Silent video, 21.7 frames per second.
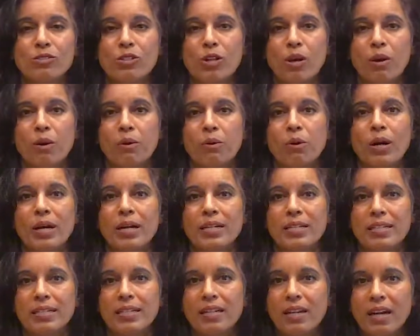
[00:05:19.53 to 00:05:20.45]
So
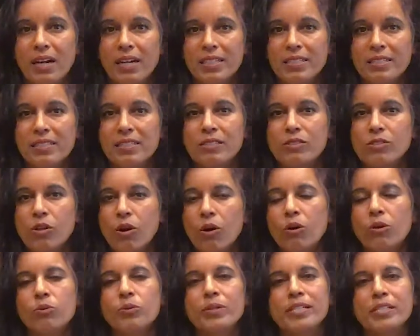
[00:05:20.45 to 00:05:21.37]
gut
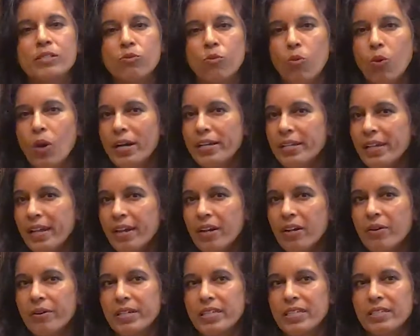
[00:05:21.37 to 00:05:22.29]
is always
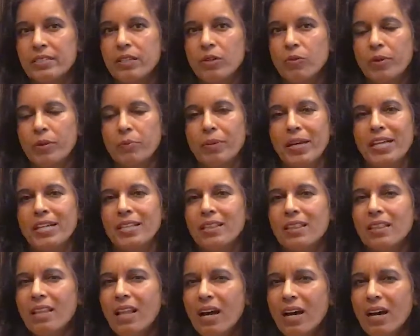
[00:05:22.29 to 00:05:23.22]
one area that we pay
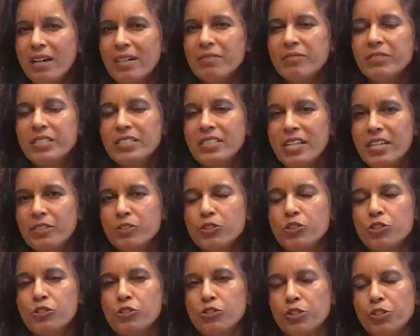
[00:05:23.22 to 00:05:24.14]
a lot of
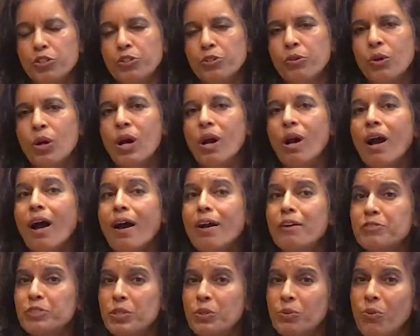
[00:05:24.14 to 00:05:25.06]
attention to
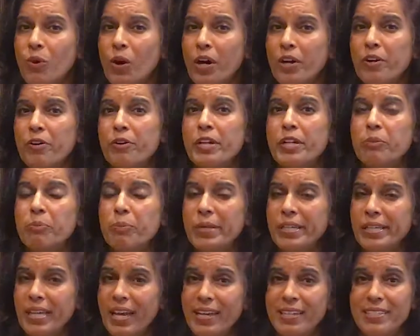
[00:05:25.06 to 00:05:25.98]
after water
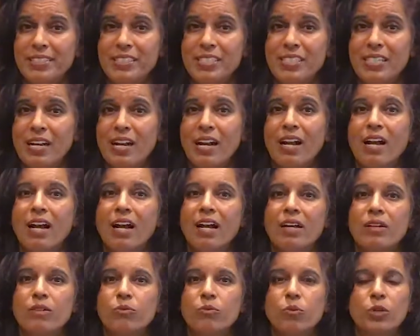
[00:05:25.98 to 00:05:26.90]
and pH.
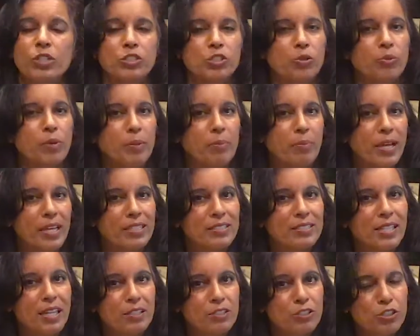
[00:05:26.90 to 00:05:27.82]
And what do we
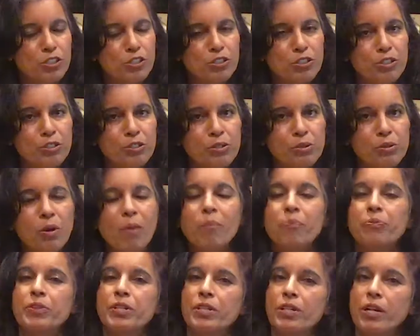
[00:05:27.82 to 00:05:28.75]
pay attention
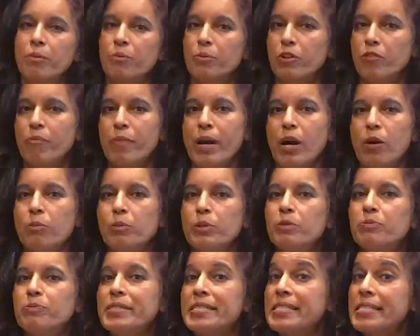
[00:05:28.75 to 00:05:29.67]
to? The number of
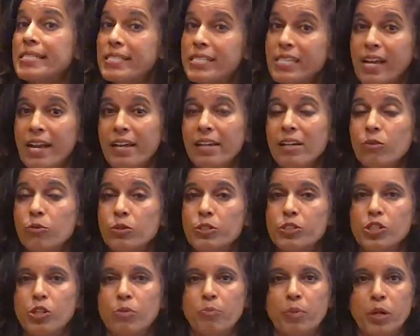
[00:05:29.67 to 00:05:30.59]
bowel movements a day.
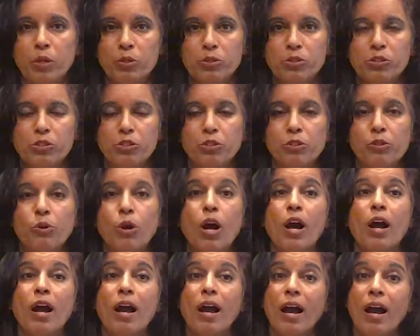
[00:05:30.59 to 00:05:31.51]
We're supposed
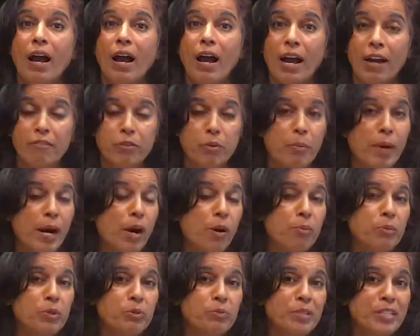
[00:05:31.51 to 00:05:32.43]
to have a
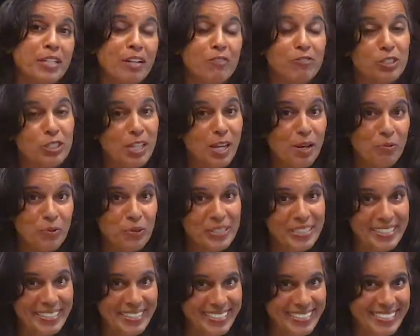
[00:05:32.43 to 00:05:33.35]
bowel movement every
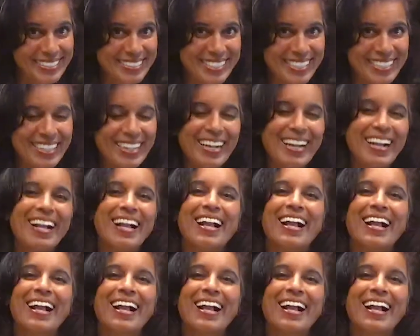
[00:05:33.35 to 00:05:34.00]
time we eat.